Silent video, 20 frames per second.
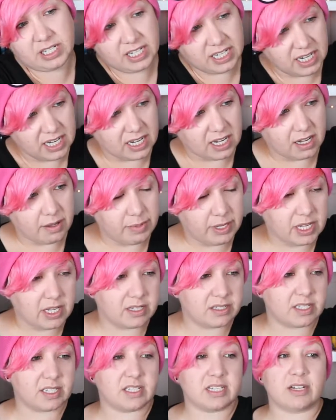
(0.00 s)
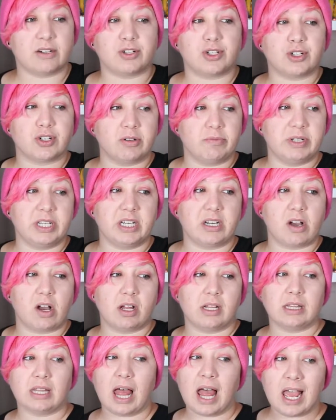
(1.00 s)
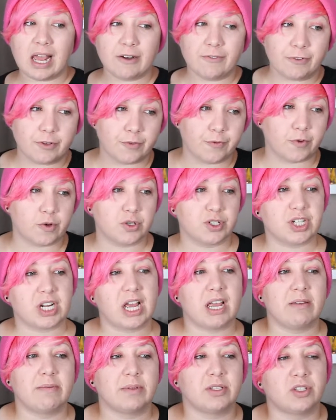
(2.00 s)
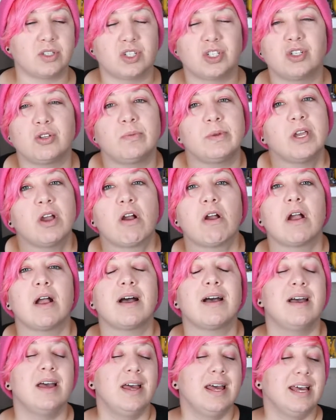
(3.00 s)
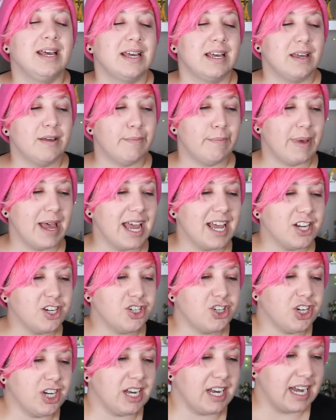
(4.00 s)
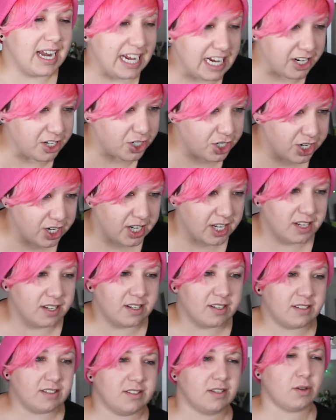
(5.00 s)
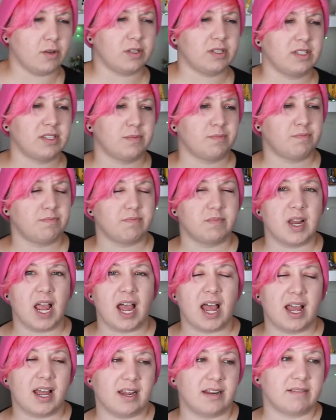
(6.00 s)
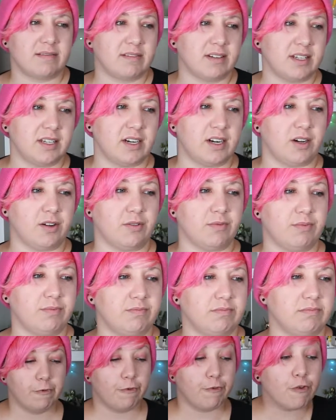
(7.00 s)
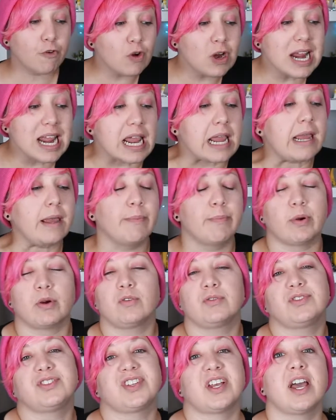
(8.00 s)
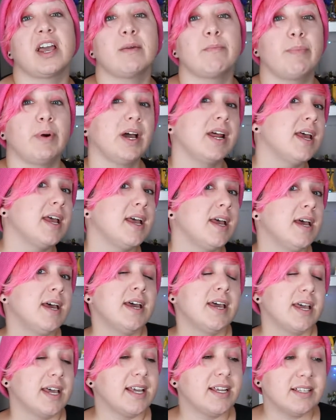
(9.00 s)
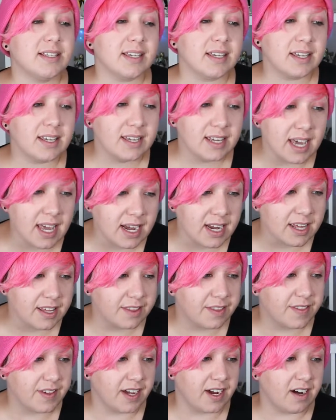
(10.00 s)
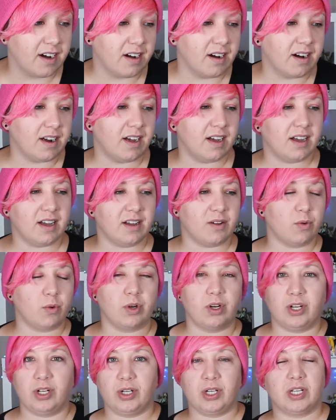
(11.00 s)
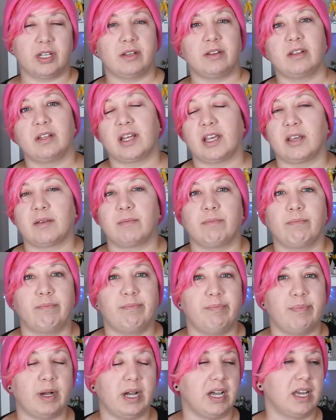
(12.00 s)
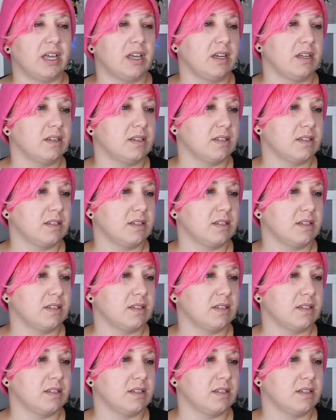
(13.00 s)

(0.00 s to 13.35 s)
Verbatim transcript: Tiga? Because it's now streaming online for the first time in Subiara Imagination. So it's not, you know, free per se, but it's getting there, where you could like buy it.